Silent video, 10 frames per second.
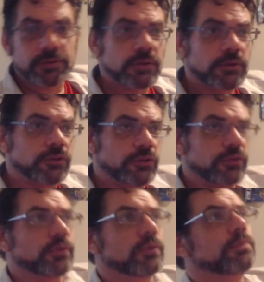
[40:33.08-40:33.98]

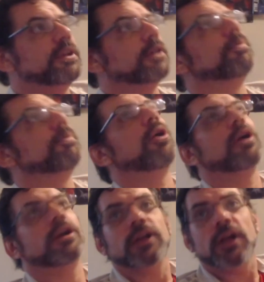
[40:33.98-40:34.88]
to be a
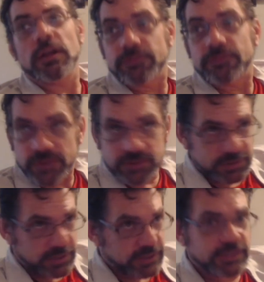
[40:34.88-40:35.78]
part of this
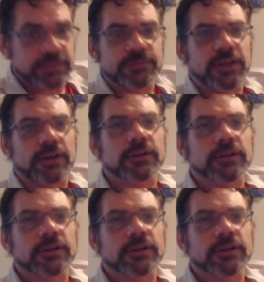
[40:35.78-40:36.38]
indie sphere